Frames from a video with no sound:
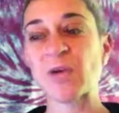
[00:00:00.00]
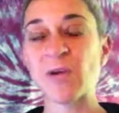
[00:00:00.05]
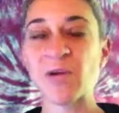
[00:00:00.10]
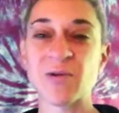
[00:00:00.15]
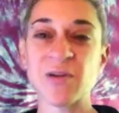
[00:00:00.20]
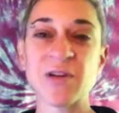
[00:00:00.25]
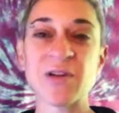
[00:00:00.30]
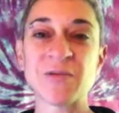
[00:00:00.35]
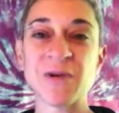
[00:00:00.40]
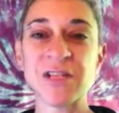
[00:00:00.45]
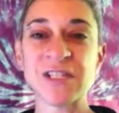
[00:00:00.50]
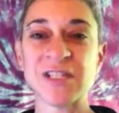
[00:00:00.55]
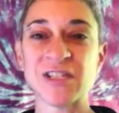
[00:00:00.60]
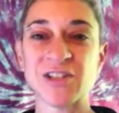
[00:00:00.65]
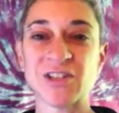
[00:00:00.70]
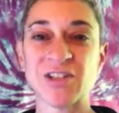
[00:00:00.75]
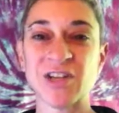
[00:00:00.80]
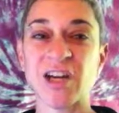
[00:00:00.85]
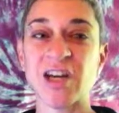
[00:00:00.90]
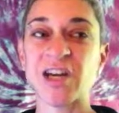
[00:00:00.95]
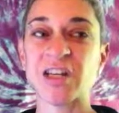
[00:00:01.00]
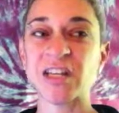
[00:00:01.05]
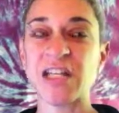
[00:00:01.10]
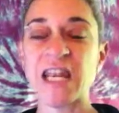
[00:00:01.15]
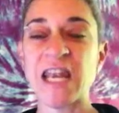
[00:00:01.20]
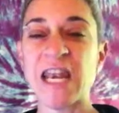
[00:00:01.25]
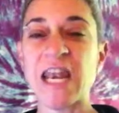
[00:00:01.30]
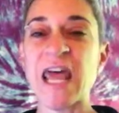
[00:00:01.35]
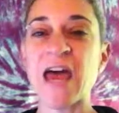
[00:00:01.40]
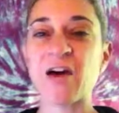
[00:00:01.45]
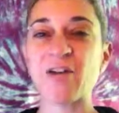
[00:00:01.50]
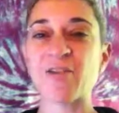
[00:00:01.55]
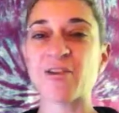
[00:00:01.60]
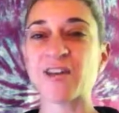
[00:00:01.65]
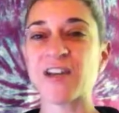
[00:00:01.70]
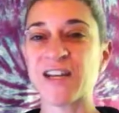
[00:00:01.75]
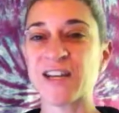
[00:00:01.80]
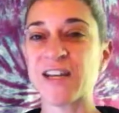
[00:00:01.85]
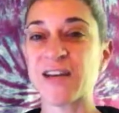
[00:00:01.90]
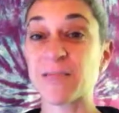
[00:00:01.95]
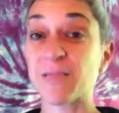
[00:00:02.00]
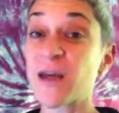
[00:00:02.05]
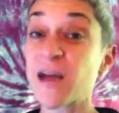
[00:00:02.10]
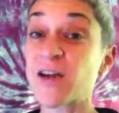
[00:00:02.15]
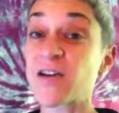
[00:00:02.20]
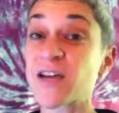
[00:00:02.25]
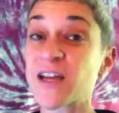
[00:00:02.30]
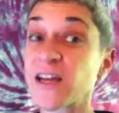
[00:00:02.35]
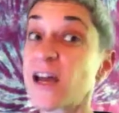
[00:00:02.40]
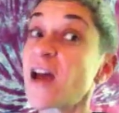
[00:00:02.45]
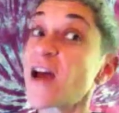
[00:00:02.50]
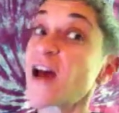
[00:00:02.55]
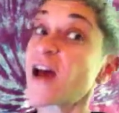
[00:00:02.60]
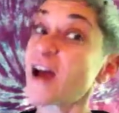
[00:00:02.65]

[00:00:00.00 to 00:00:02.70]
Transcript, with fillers: already raising a child. Now they're going to get married.